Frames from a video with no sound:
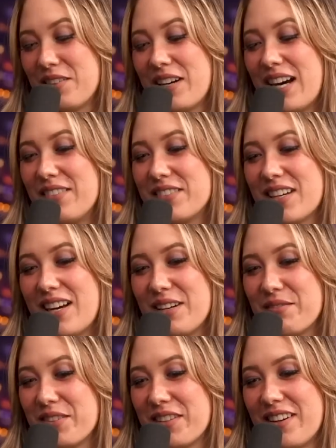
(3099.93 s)
we He's don't have
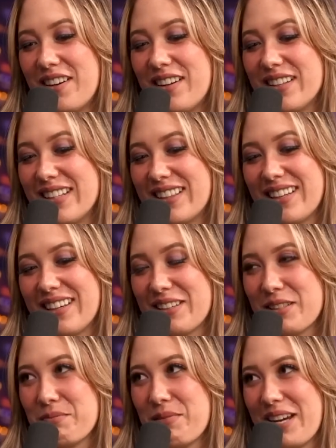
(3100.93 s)
time for all the
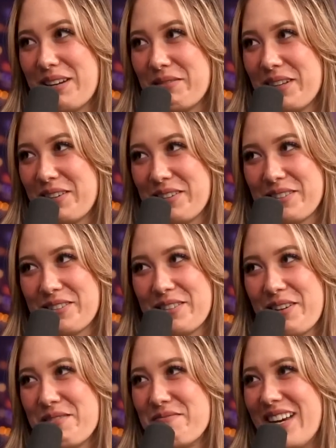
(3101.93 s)
things, babe. There are
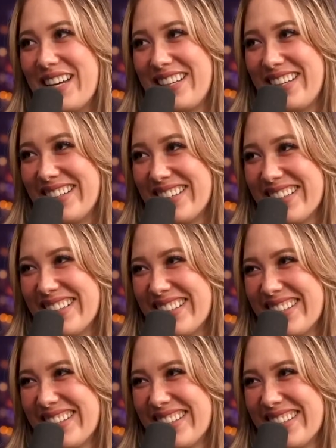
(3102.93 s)
so many.